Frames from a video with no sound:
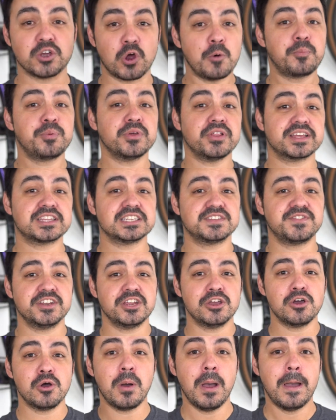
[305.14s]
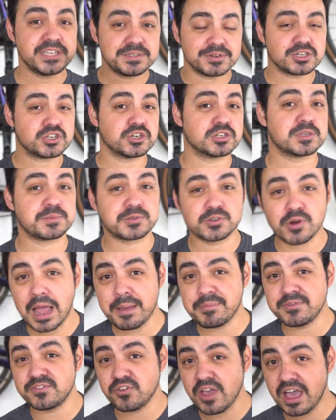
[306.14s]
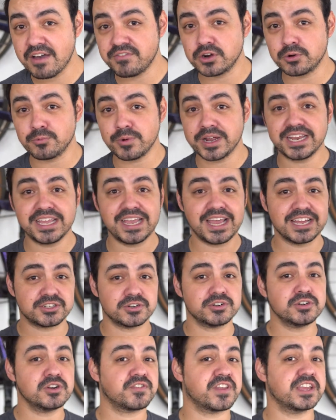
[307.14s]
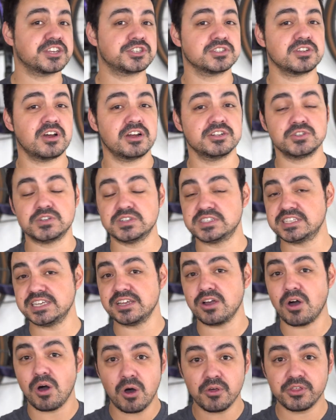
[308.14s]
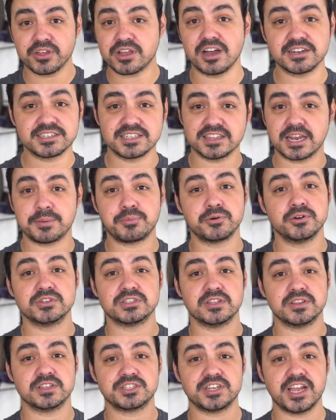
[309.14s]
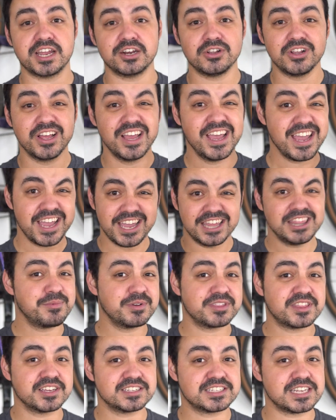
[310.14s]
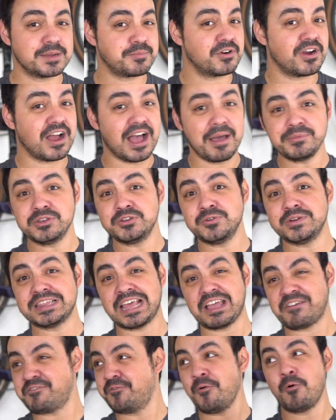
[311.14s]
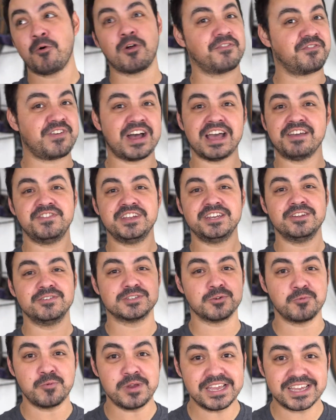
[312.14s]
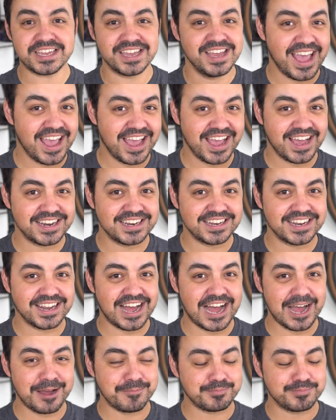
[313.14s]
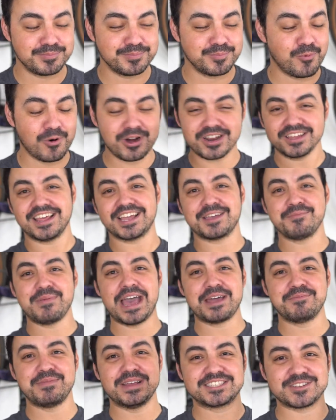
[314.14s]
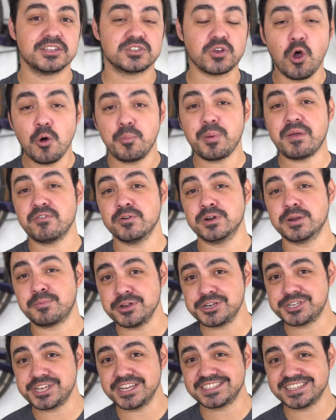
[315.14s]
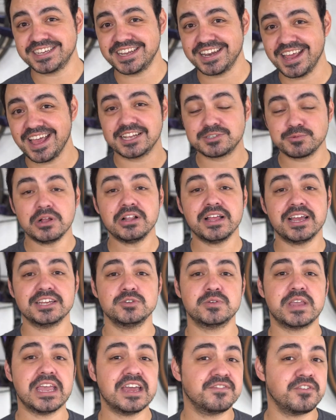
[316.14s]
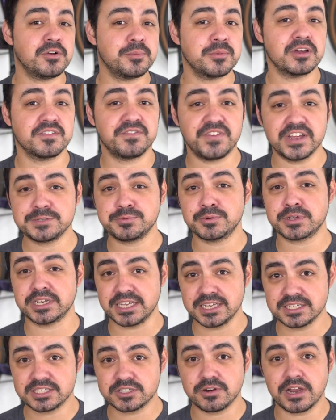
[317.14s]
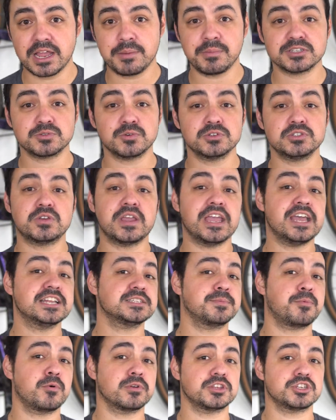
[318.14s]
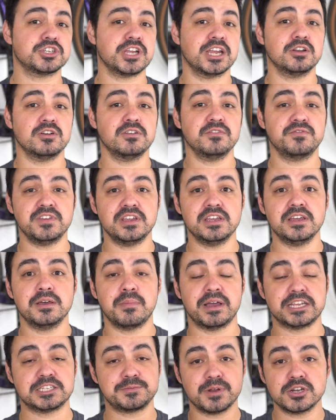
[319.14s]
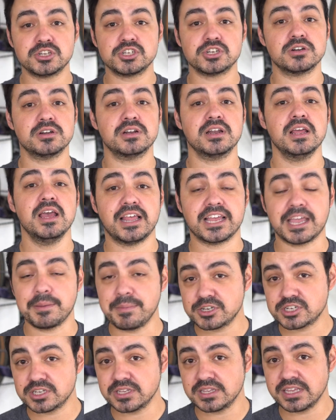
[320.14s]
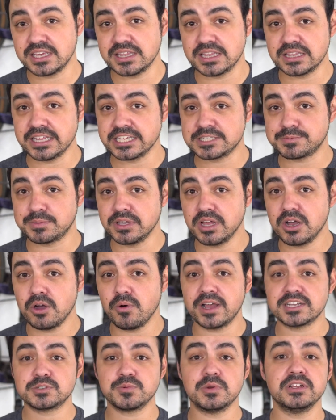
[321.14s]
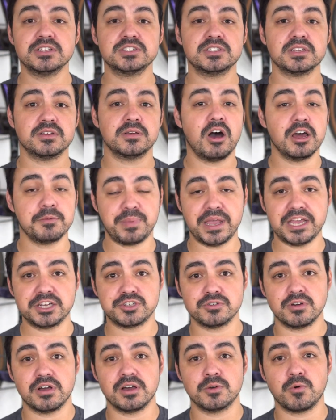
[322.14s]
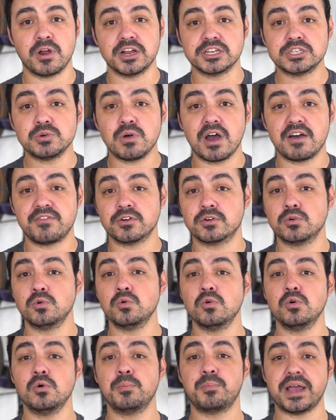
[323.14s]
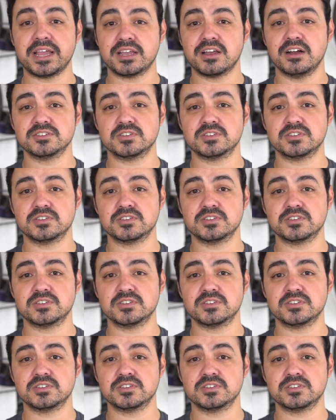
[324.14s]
So I hope you like this video. Please make sure to subscribe if you haven't already and turn notifications on so you can see all the content that I produce on this channel. In the month of December, I'm doing like four or five videos a week and I'm working like a madman. So I hope everyone appreciates it. As well as you can follow me on Facebook and Instagram, as well as you can support the channel via my Spreadshirt, like I mentioned in the links below, as well as on Patreon where I do offer cool bike